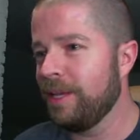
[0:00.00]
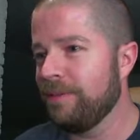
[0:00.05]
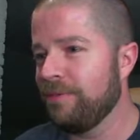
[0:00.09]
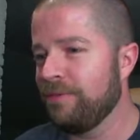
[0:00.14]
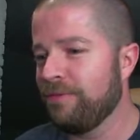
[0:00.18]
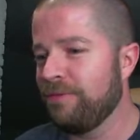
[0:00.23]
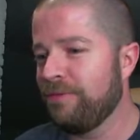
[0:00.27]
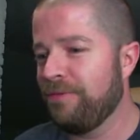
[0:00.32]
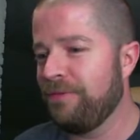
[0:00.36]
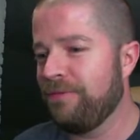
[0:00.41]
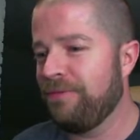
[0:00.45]

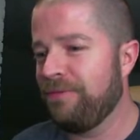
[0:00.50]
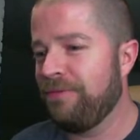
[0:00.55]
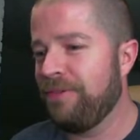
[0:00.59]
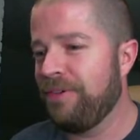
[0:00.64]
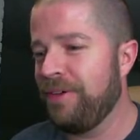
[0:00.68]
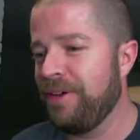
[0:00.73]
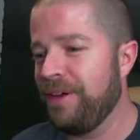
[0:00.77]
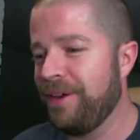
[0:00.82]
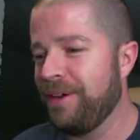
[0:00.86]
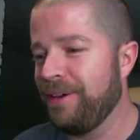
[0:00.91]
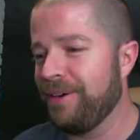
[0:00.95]

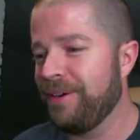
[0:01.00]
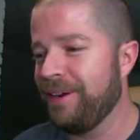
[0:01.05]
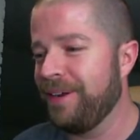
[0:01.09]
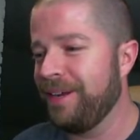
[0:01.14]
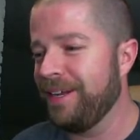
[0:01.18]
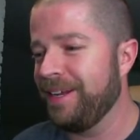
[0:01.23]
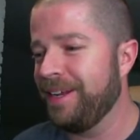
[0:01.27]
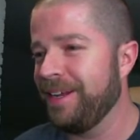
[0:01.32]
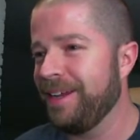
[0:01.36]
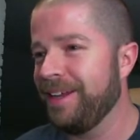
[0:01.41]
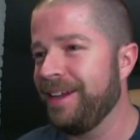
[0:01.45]
Fairy
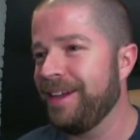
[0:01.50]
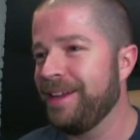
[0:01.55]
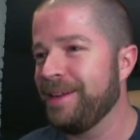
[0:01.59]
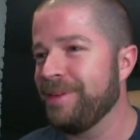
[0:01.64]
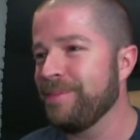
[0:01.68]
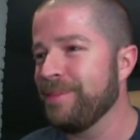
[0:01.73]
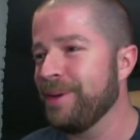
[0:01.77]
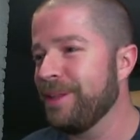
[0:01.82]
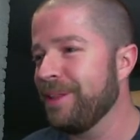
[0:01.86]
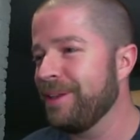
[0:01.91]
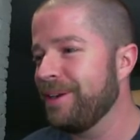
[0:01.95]
Guide
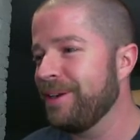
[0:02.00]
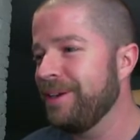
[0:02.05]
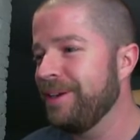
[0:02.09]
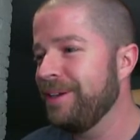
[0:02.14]
Mother.